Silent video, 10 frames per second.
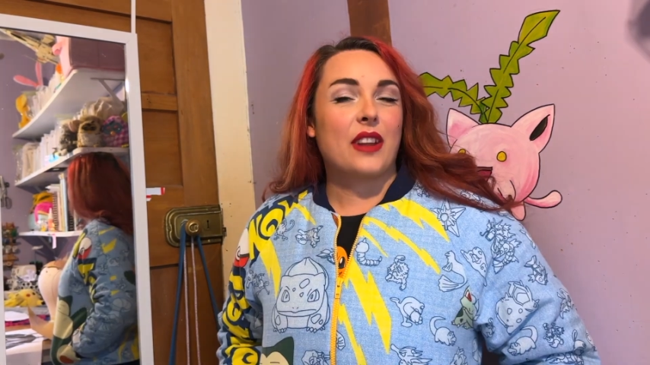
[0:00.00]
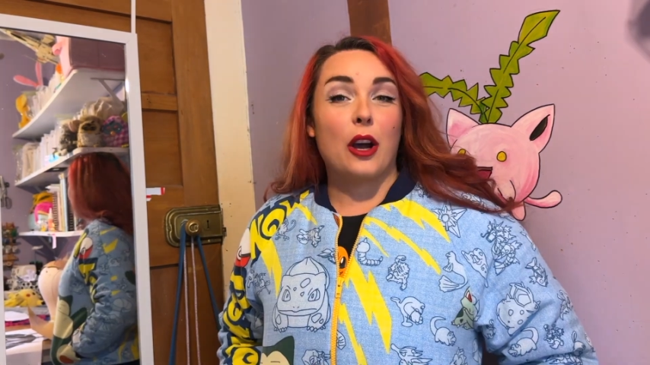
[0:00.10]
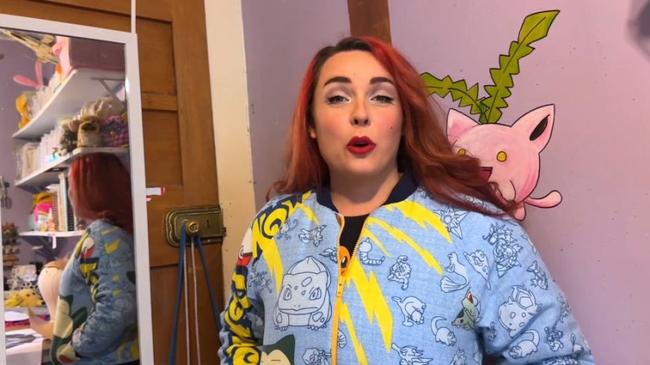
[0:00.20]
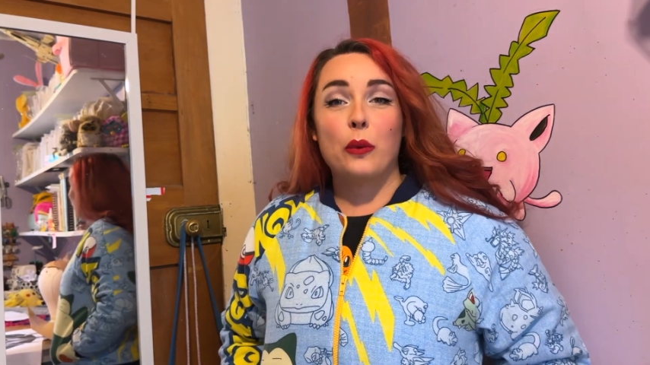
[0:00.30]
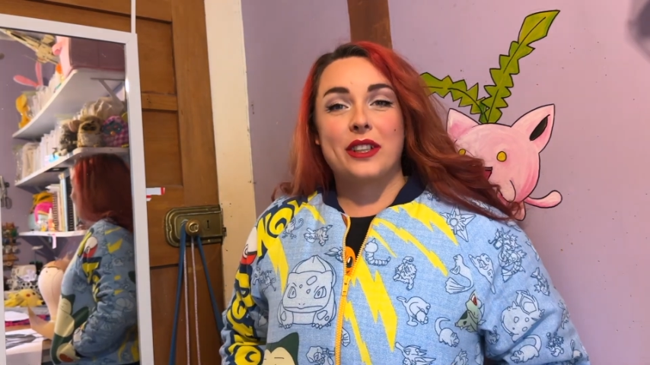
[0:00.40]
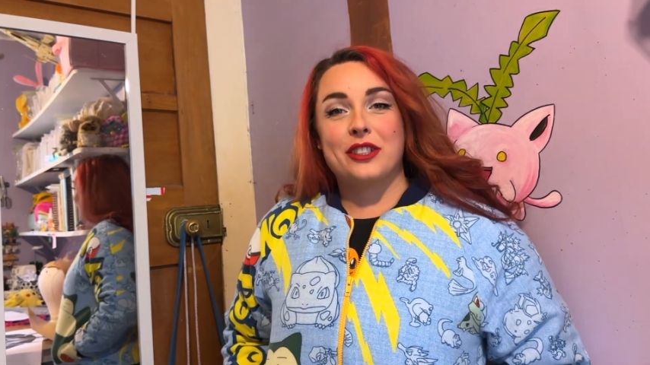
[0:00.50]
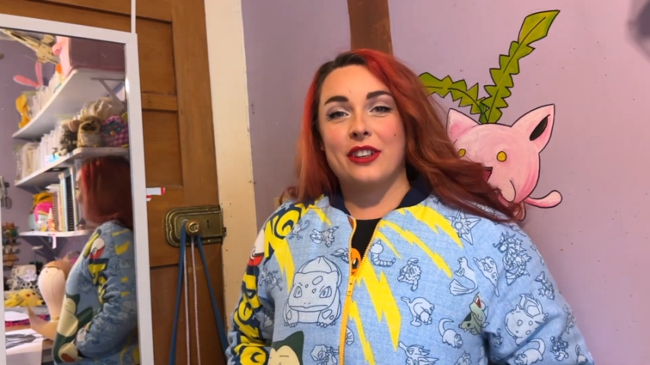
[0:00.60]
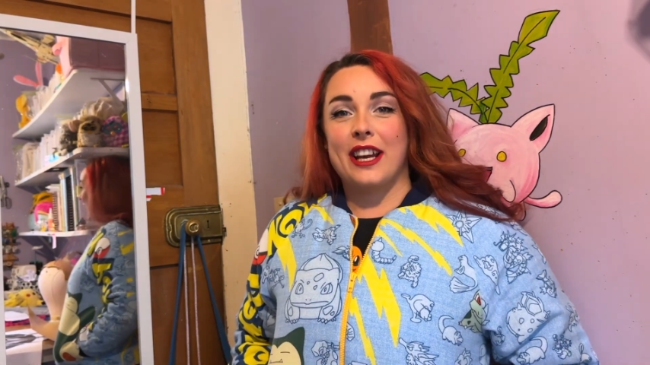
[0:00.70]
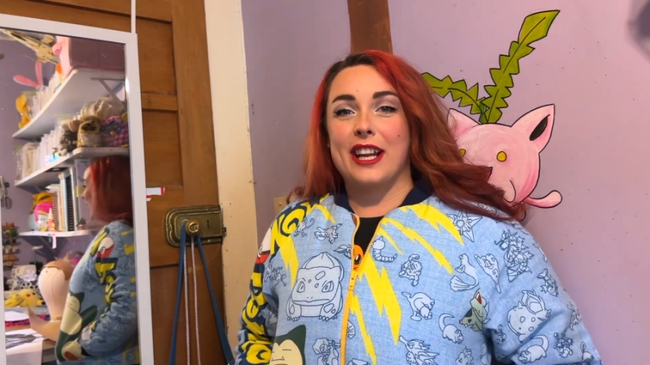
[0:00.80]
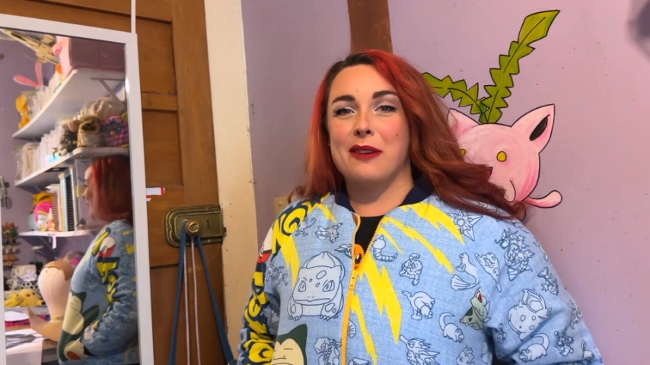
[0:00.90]
I always
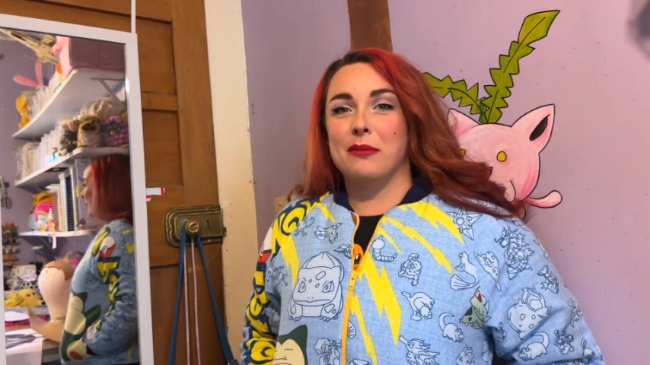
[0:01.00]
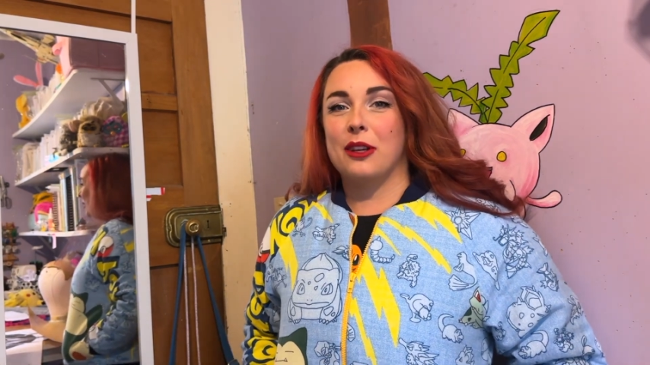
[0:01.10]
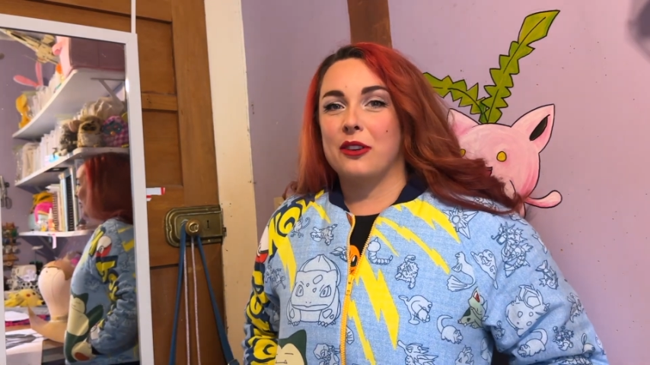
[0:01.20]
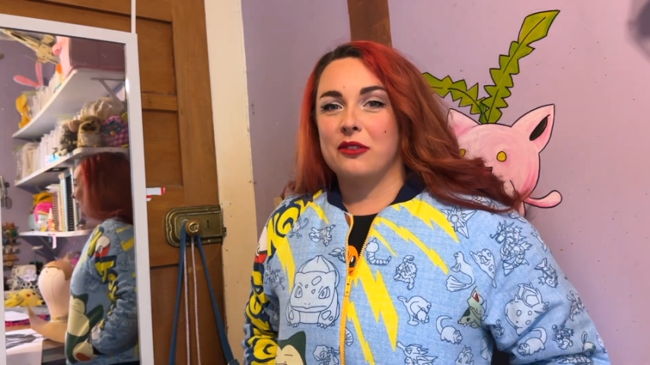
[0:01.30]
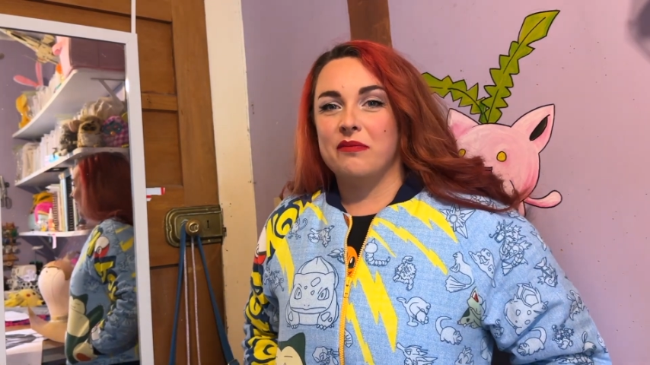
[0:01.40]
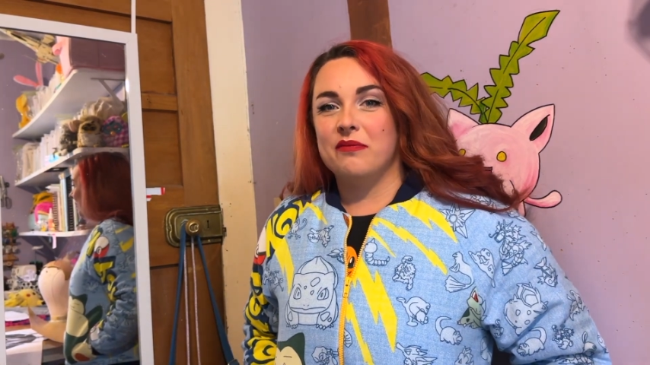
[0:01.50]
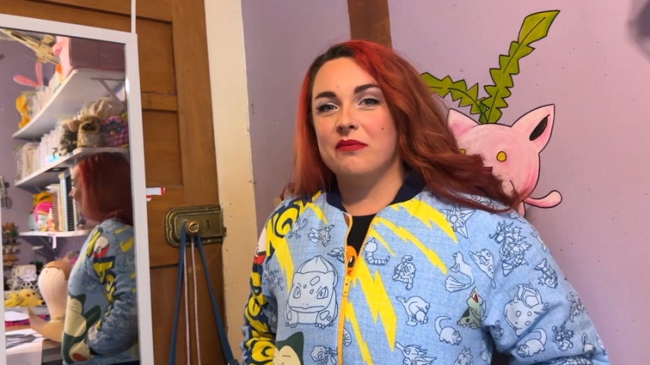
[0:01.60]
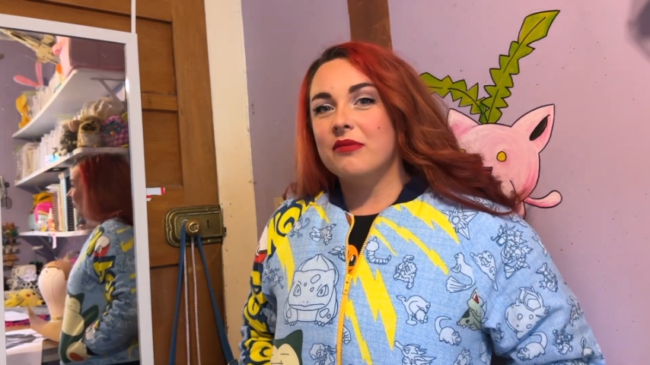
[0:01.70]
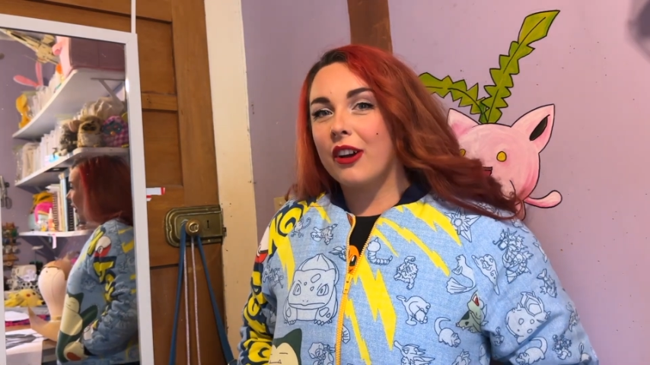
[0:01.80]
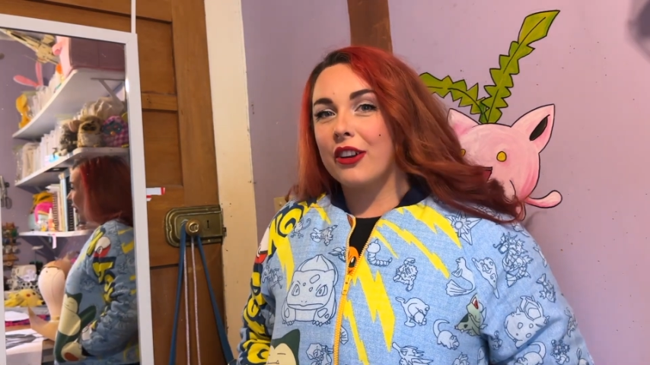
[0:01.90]
try and upload
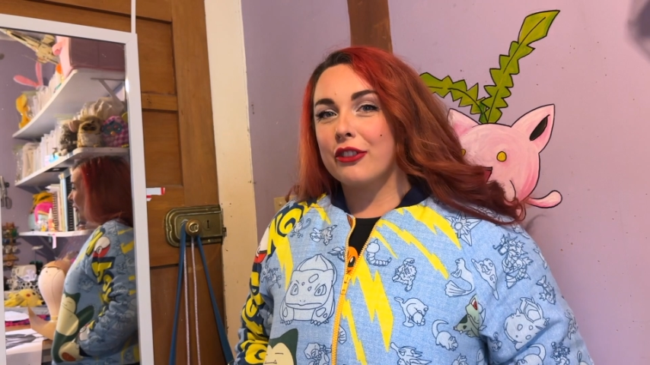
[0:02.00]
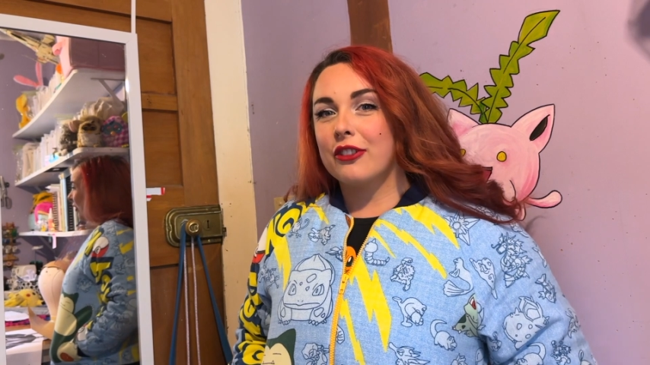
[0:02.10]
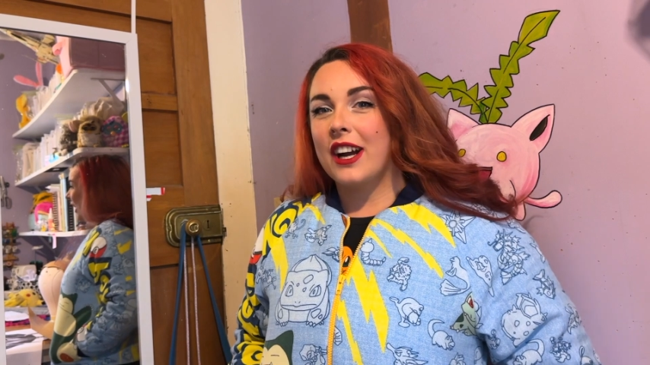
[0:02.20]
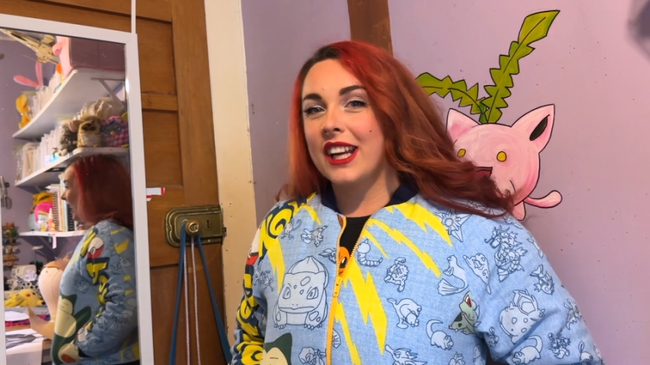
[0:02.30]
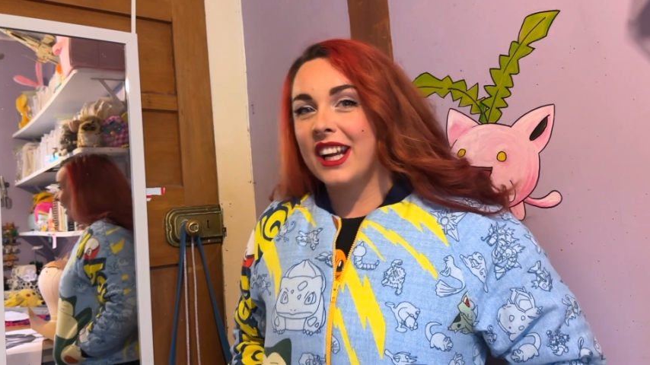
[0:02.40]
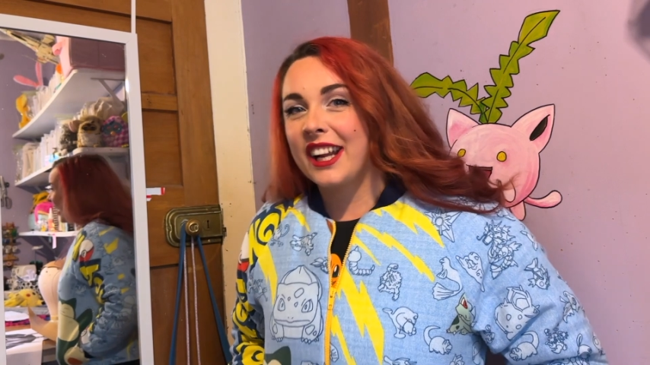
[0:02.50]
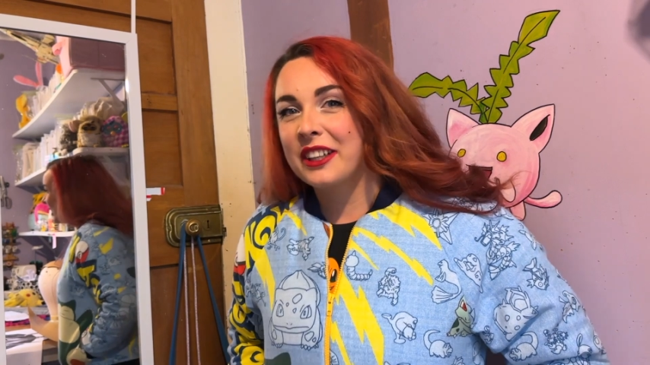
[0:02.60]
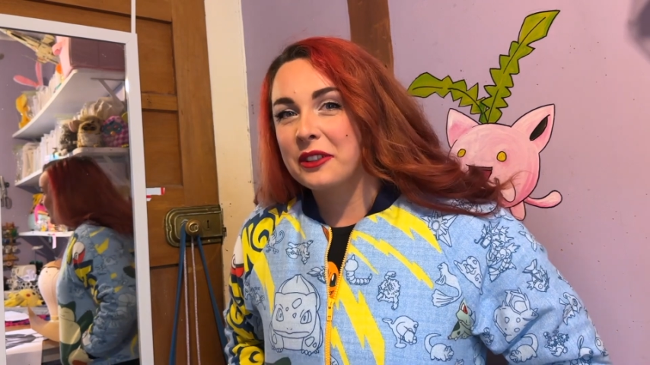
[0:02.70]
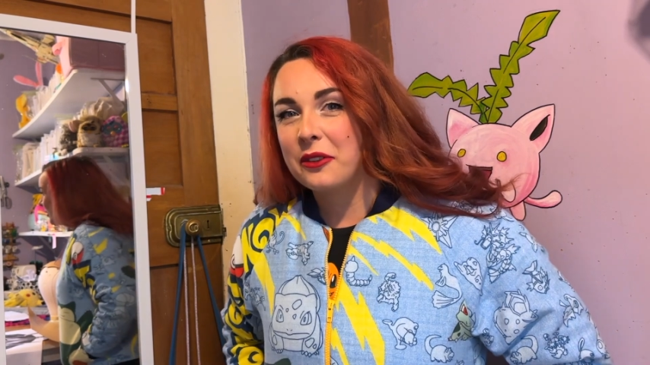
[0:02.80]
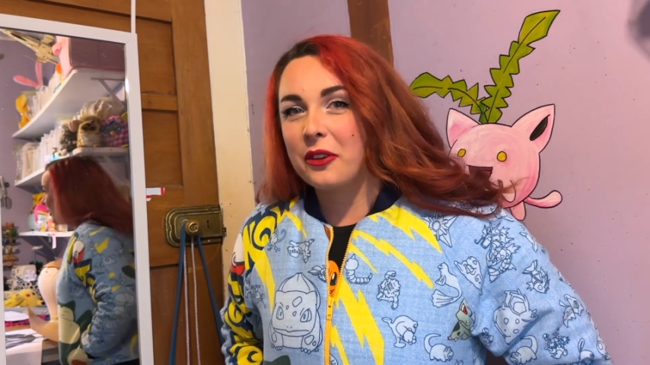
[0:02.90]
on a Friday
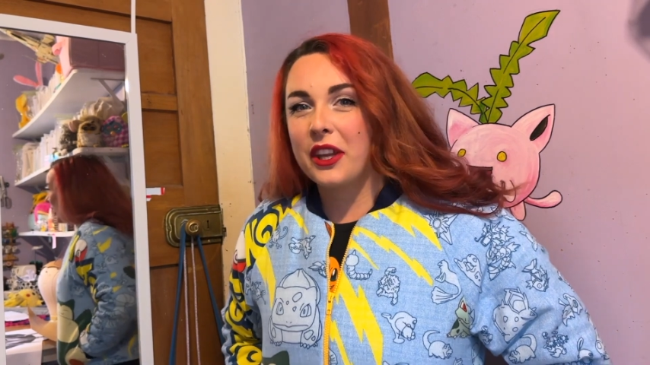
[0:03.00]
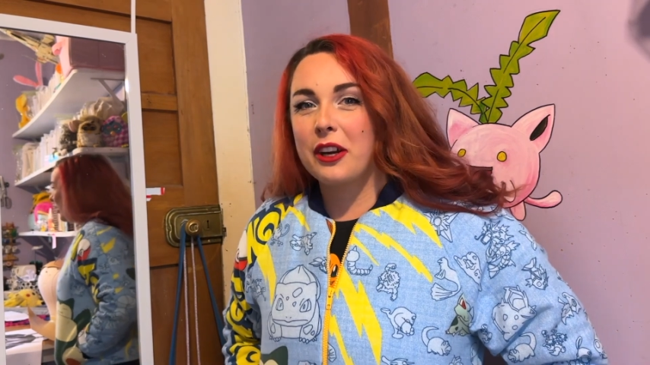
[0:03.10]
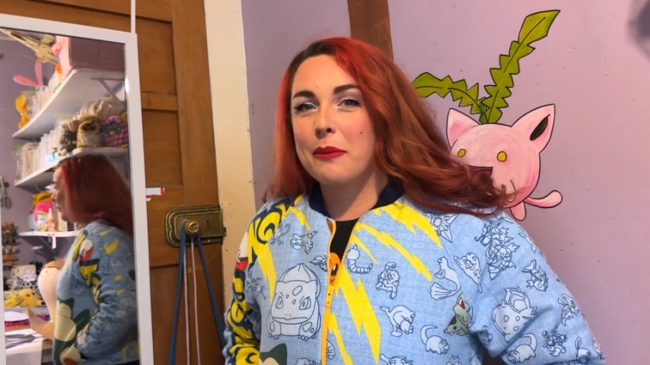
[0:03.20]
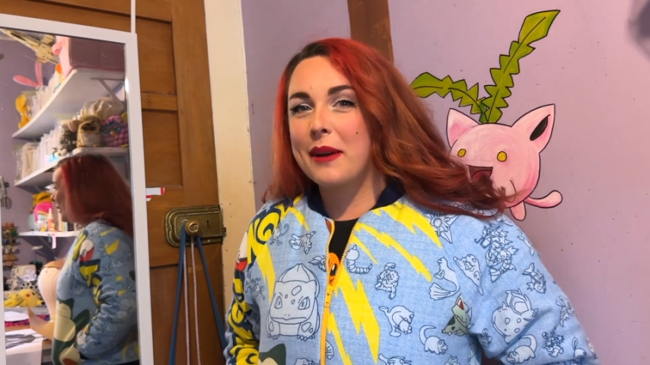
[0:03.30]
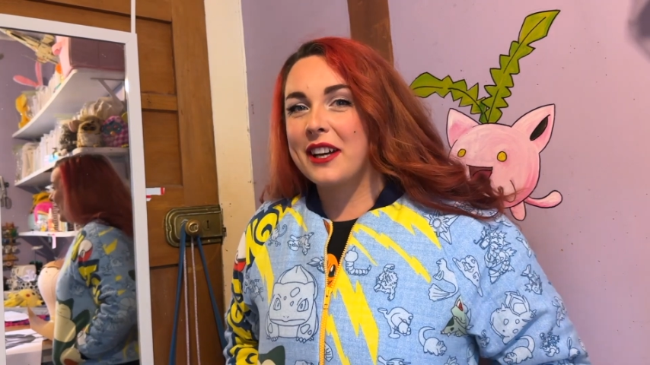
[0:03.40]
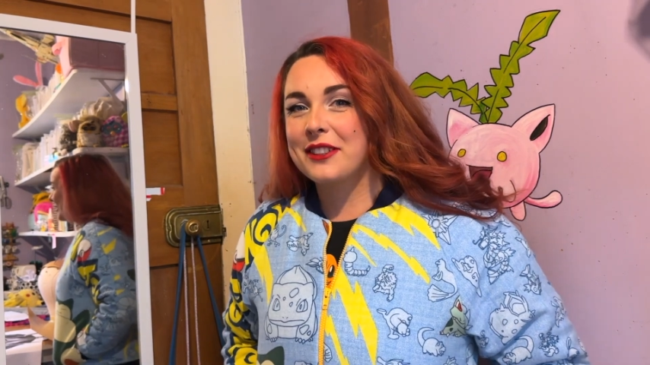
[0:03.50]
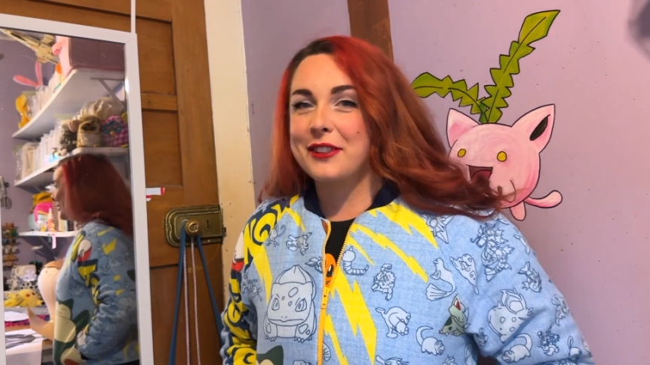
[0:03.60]
or thereabouts,